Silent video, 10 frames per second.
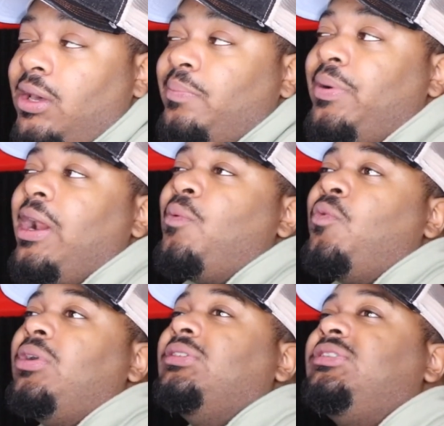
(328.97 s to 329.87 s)
but I
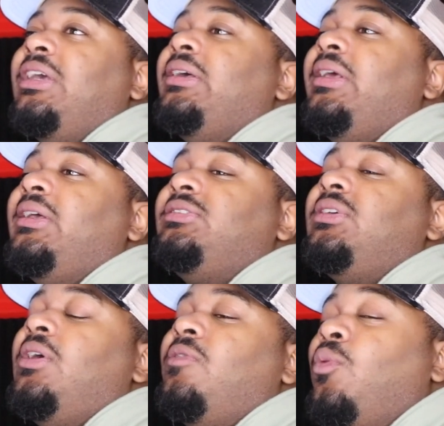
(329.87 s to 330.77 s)
want to say this
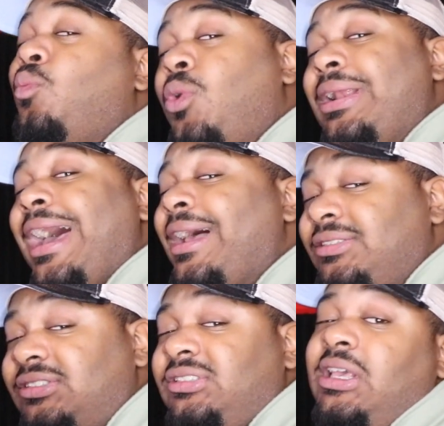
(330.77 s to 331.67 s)
from what I've
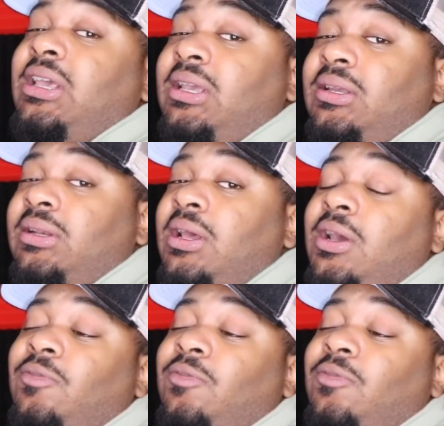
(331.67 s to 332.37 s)
seen